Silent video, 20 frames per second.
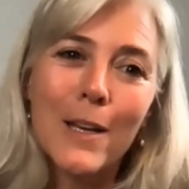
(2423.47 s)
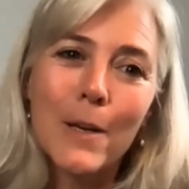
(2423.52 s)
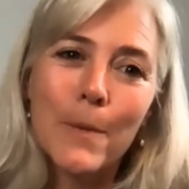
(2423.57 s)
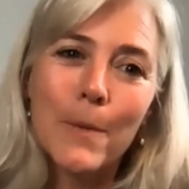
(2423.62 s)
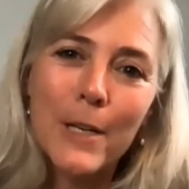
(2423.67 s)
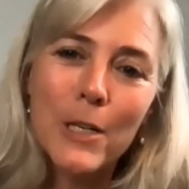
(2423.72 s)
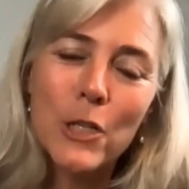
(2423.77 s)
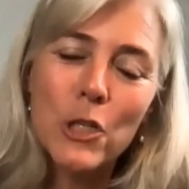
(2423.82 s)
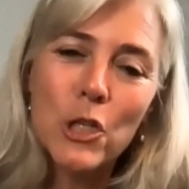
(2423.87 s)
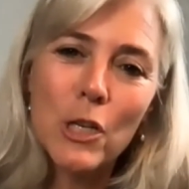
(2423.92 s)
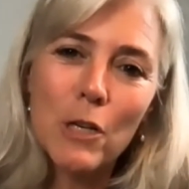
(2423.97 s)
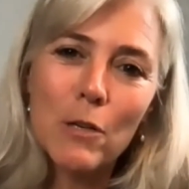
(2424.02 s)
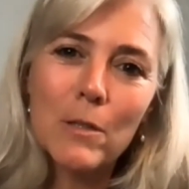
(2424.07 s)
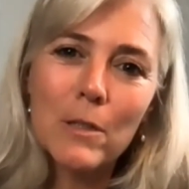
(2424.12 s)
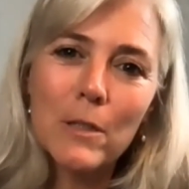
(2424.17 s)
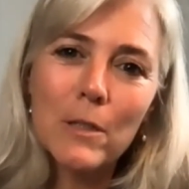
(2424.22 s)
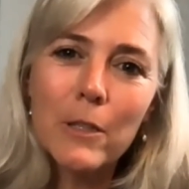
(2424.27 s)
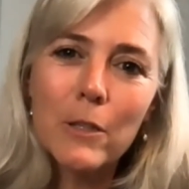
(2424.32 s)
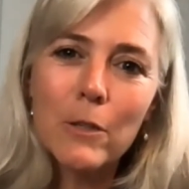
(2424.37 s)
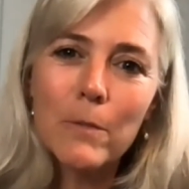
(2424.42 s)
You want to share
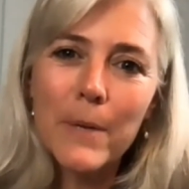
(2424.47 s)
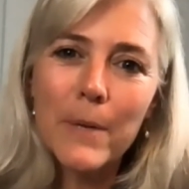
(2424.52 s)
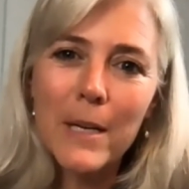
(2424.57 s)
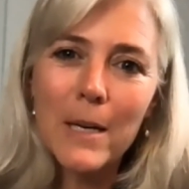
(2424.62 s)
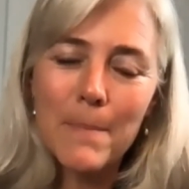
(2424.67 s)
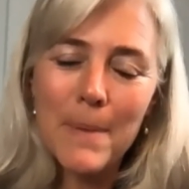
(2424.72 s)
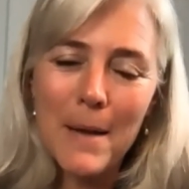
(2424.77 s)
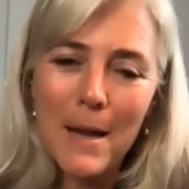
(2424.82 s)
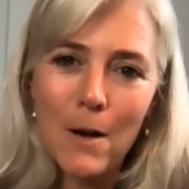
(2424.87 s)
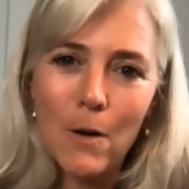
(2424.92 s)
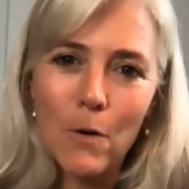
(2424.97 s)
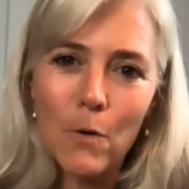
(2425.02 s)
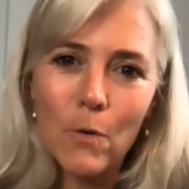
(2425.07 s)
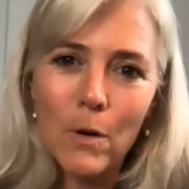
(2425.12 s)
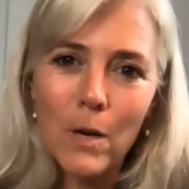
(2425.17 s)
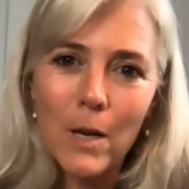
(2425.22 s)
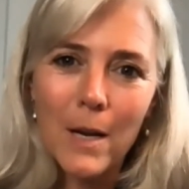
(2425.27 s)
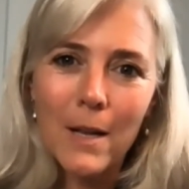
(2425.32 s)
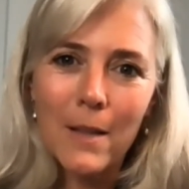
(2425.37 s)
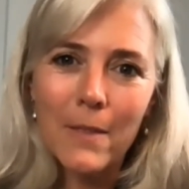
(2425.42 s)
a little bit
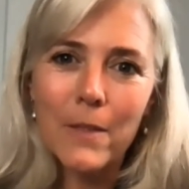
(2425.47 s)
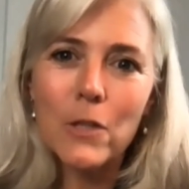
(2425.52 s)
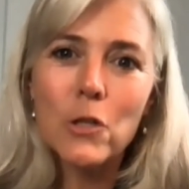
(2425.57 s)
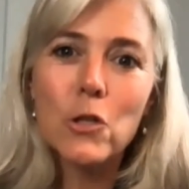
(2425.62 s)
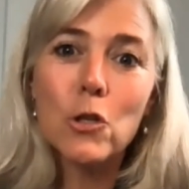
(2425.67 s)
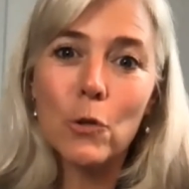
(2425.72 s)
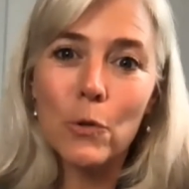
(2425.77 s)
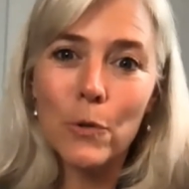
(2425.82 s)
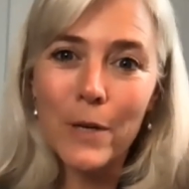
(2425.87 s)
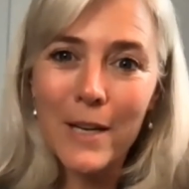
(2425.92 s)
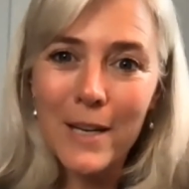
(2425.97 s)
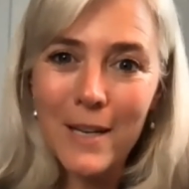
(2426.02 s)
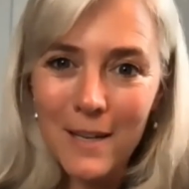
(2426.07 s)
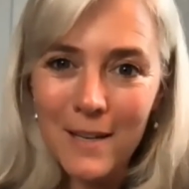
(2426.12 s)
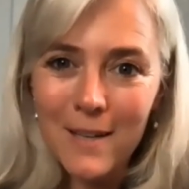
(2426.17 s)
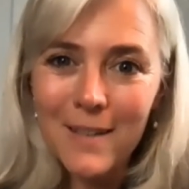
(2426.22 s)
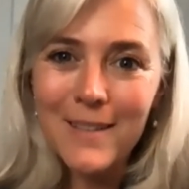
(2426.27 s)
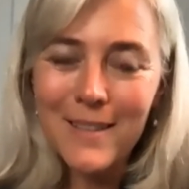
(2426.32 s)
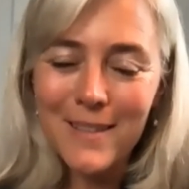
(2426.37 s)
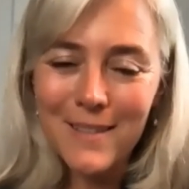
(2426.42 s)
about the
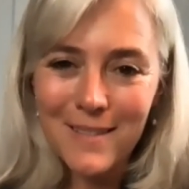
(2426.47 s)
journey